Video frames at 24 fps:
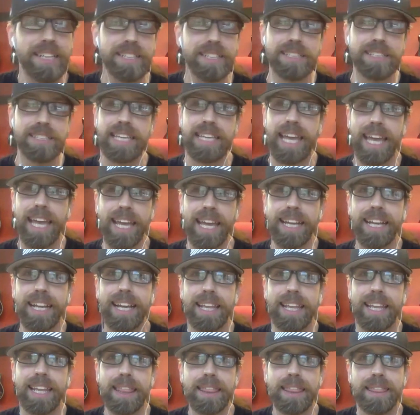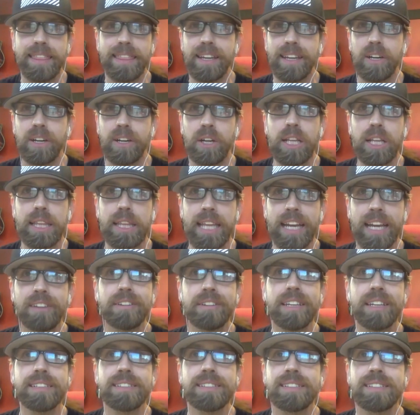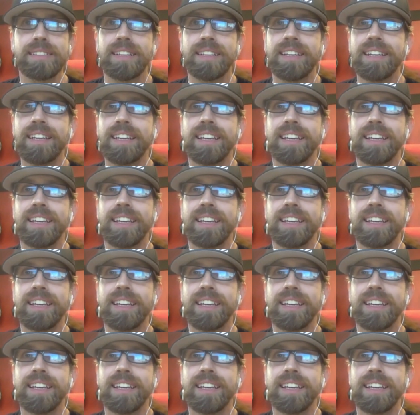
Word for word: I just can't. I, they're hilarious.